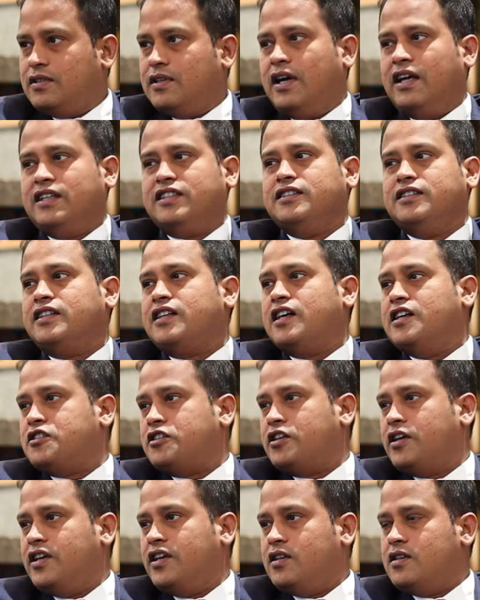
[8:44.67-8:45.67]
I think the
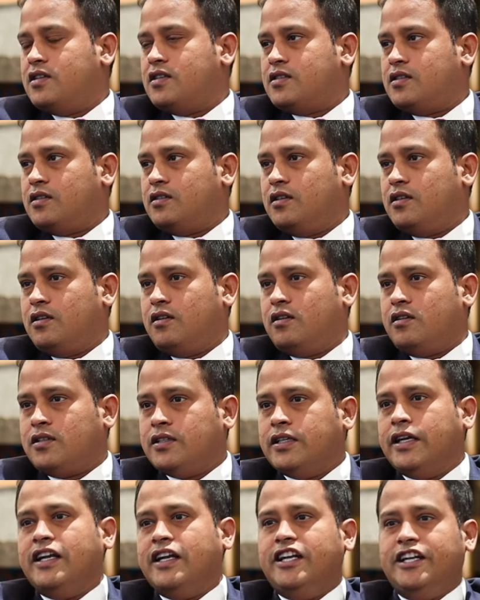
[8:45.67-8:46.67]
country is
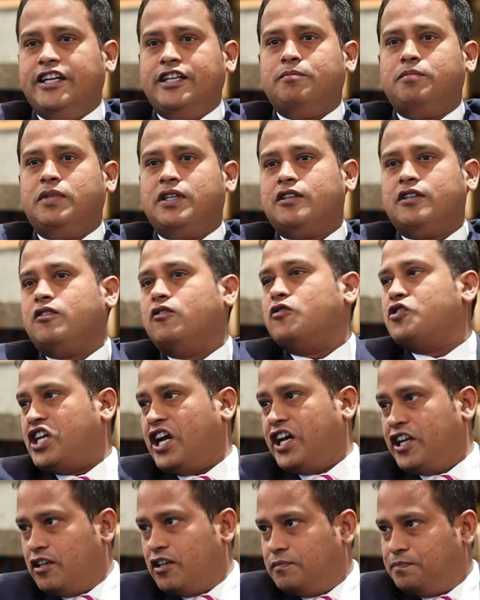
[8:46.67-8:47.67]
really dependent on
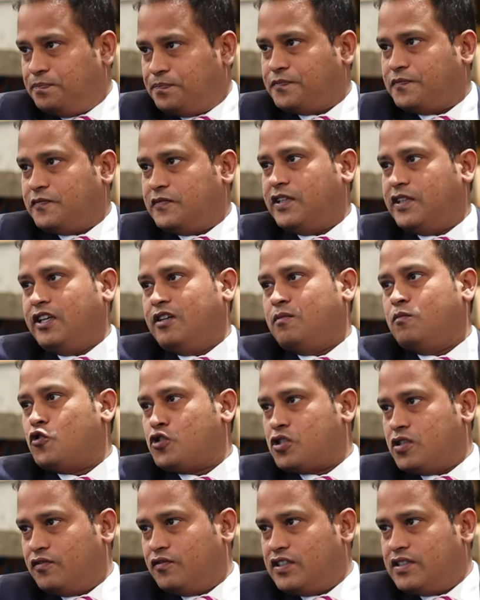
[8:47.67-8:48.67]
China in
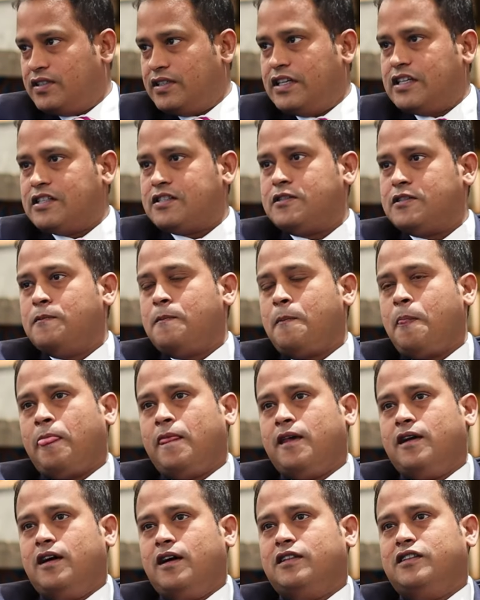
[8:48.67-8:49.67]
most of the things.
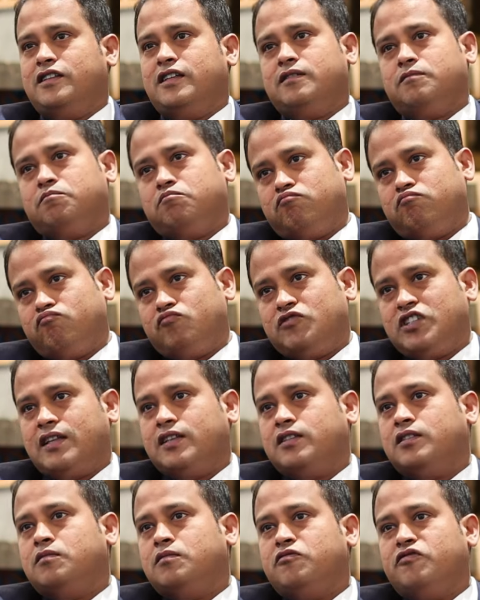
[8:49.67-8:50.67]
And then
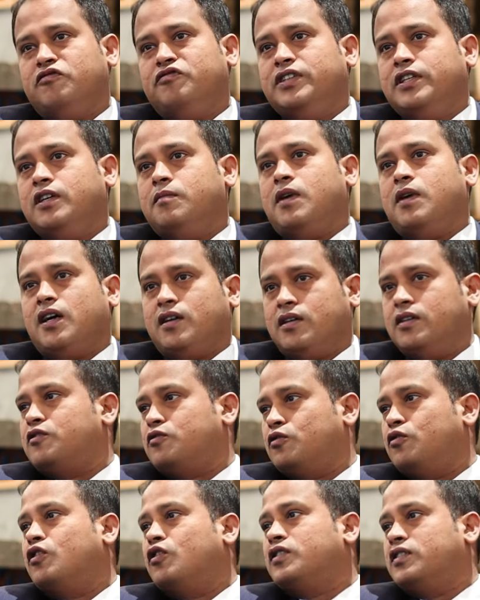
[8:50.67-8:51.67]
another feeder market
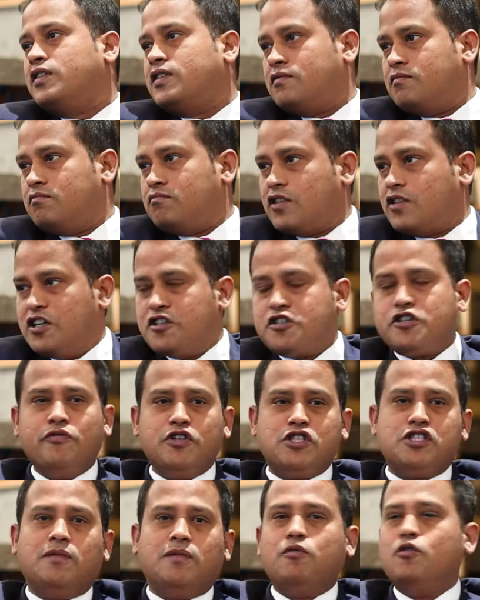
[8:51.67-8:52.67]
or the country
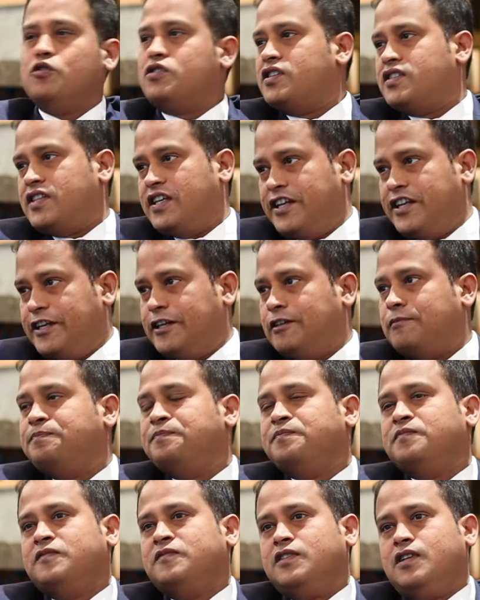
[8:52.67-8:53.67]
which supports is India.
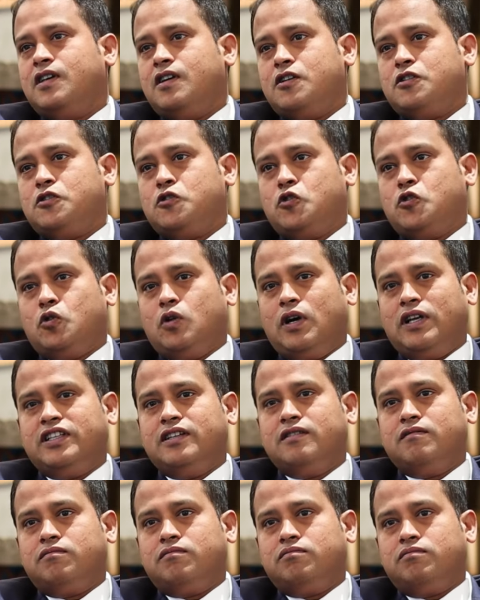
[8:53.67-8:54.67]
So I
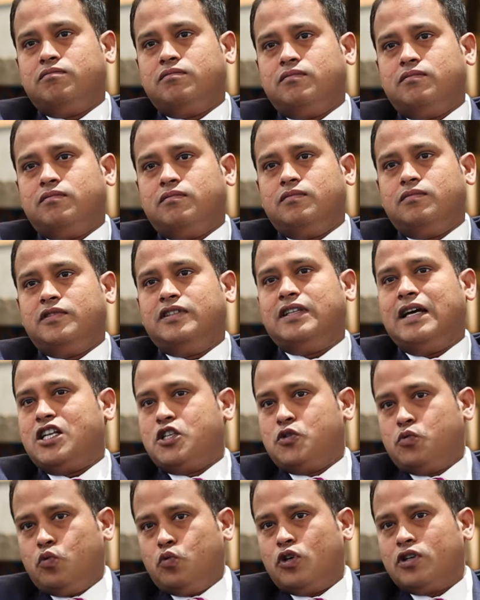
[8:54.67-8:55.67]
think that
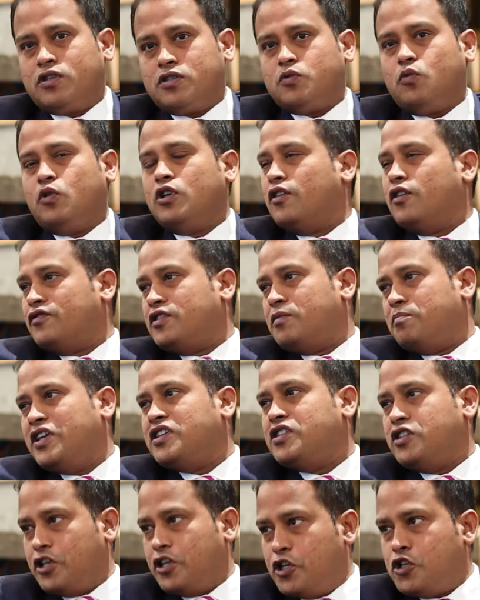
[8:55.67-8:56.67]
is what one of the
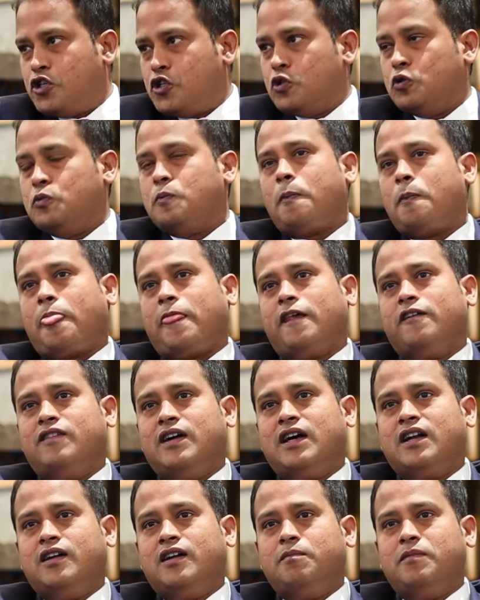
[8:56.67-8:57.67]
major issue,
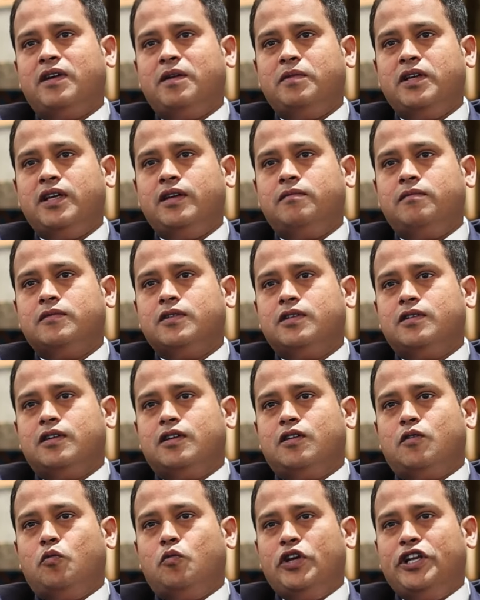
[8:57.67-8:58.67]
wherein maybe
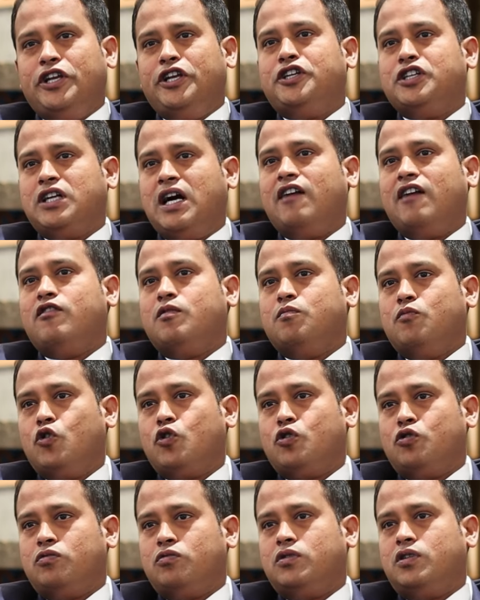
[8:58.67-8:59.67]
we need to have a
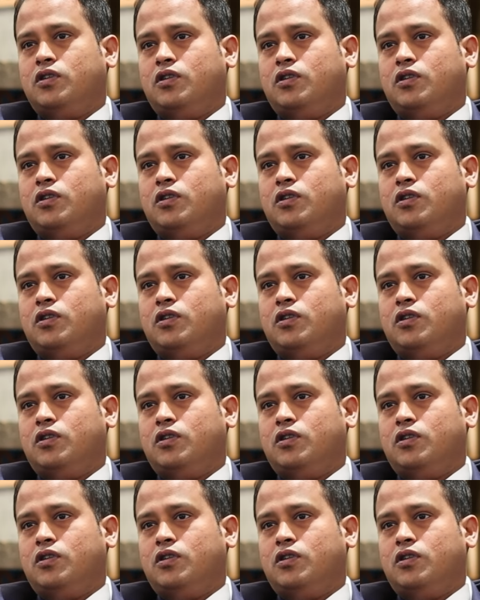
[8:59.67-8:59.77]
more